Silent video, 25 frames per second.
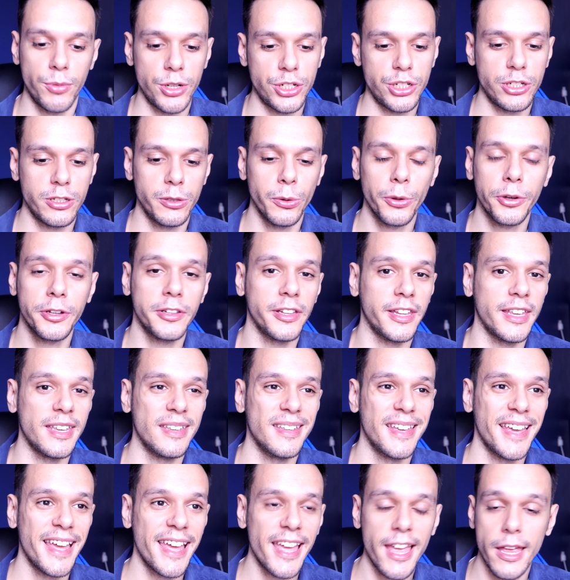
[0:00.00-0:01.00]
which
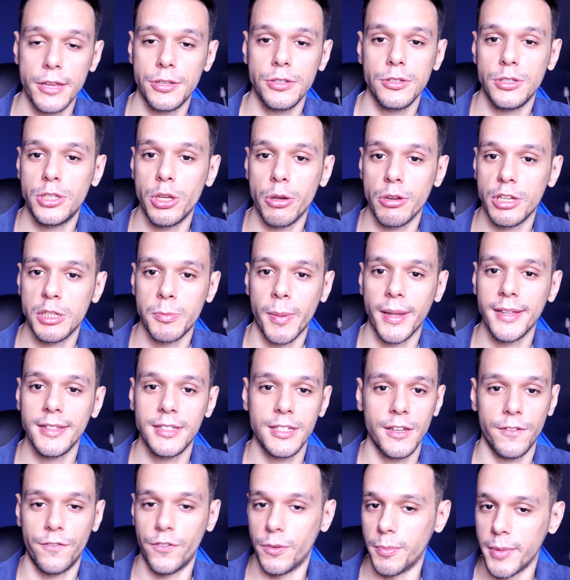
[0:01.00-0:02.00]
luckily isn't too
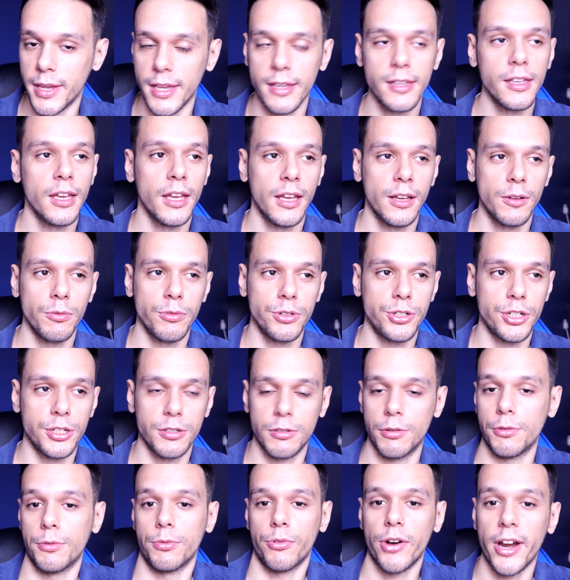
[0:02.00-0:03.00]
expensive for me, which
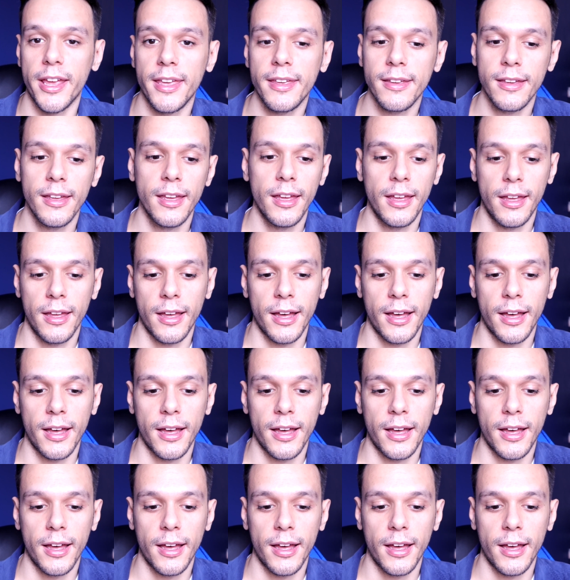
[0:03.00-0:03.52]
is great.